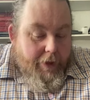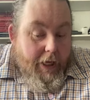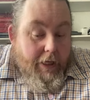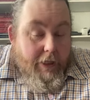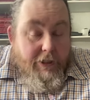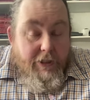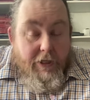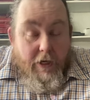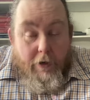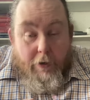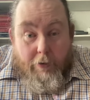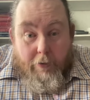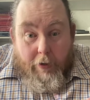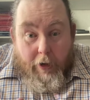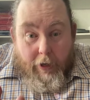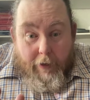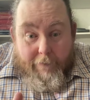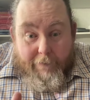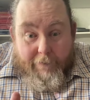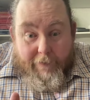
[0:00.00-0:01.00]
So
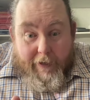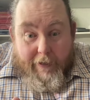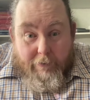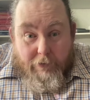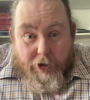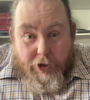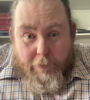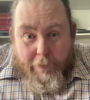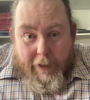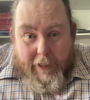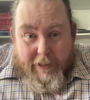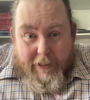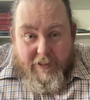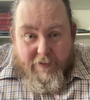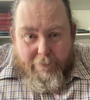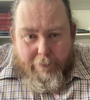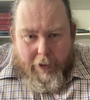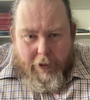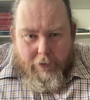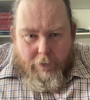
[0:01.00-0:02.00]
I found 2 pairs
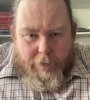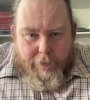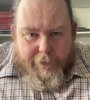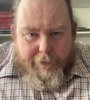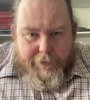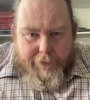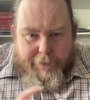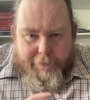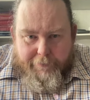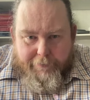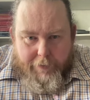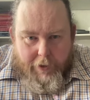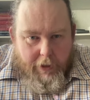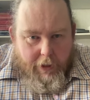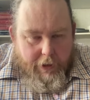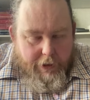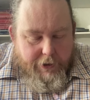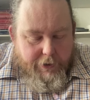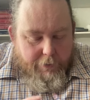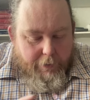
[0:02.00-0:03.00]
of buckles
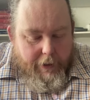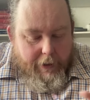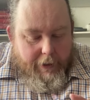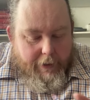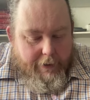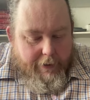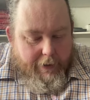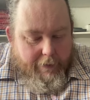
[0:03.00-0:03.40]
last week.